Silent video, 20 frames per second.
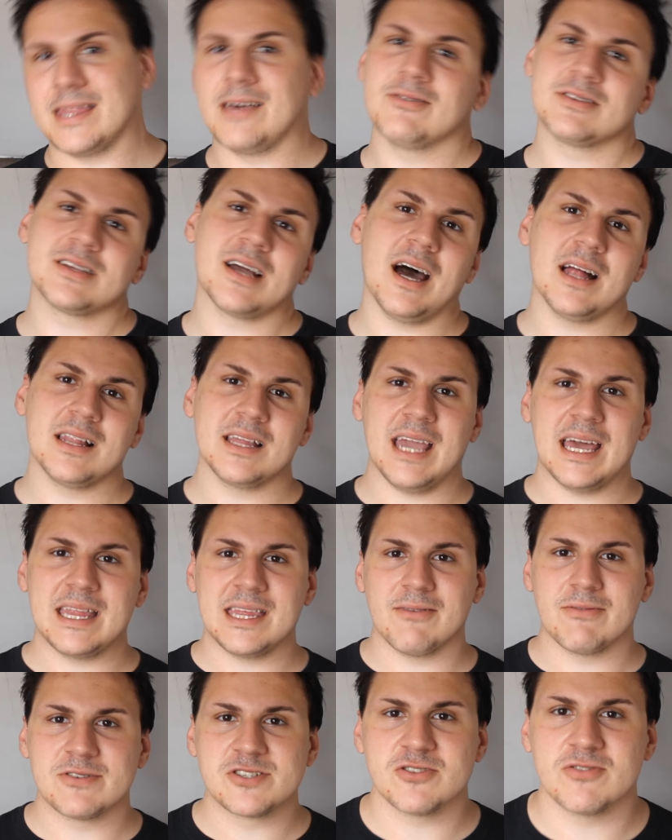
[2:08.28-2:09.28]
there was hardly any
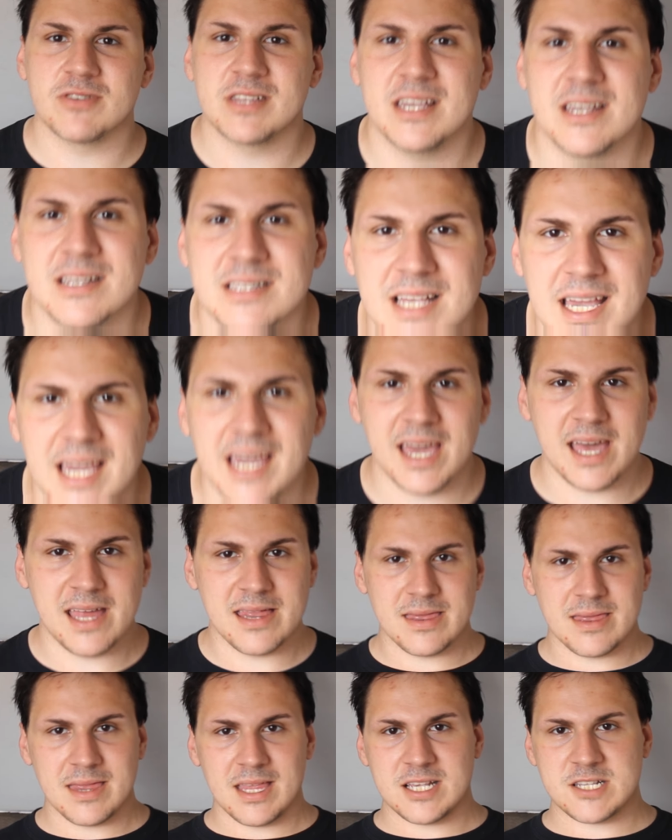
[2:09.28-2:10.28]
original ideas
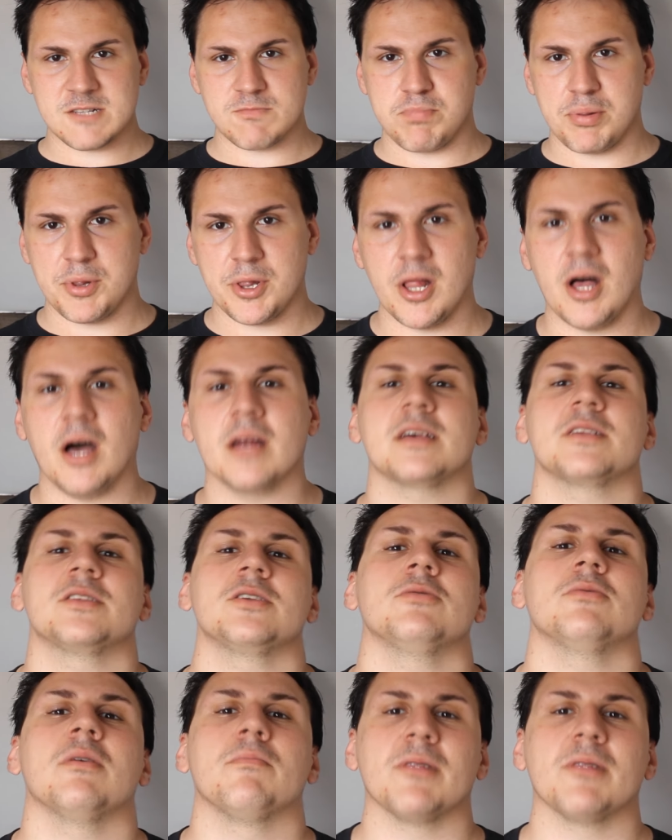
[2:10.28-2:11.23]
in this plot. They do a